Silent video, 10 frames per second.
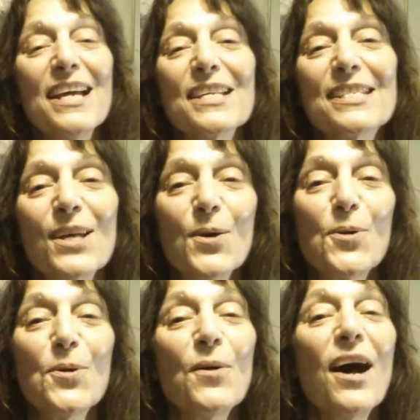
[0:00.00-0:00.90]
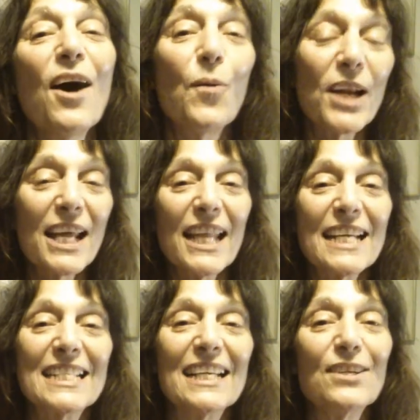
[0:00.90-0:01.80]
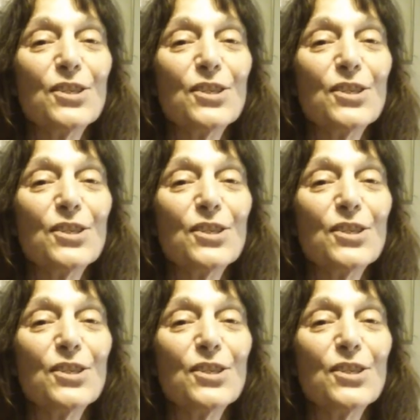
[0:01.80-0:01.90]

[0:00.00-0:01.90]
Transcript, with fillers: So what I'd like to